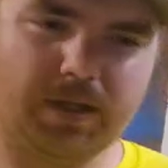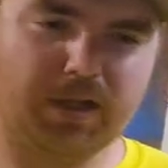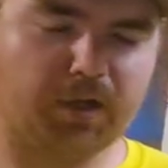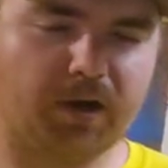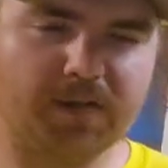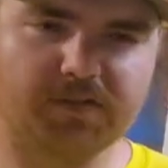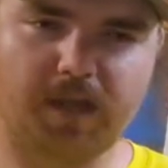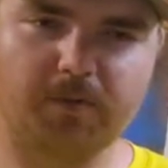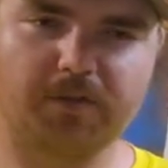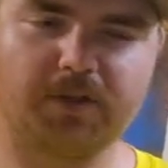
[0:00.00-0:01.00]
in a grand
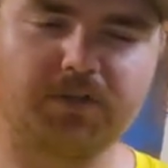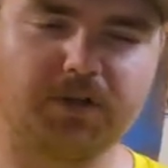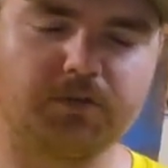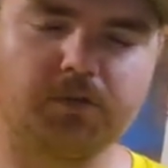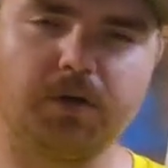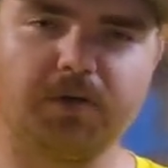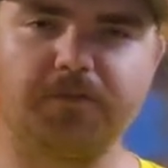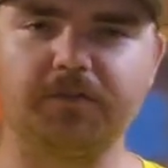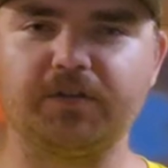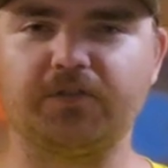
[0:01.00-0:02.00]
scheme of things, you know,
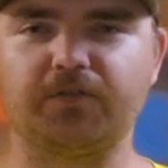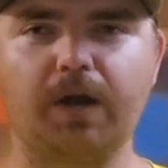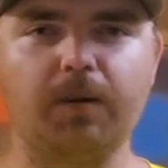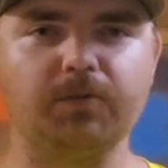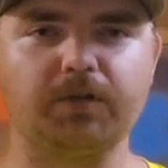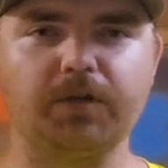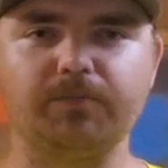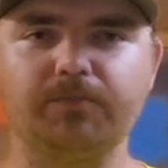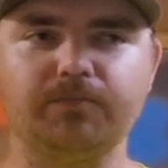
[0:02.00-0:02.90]
250 subscribers on a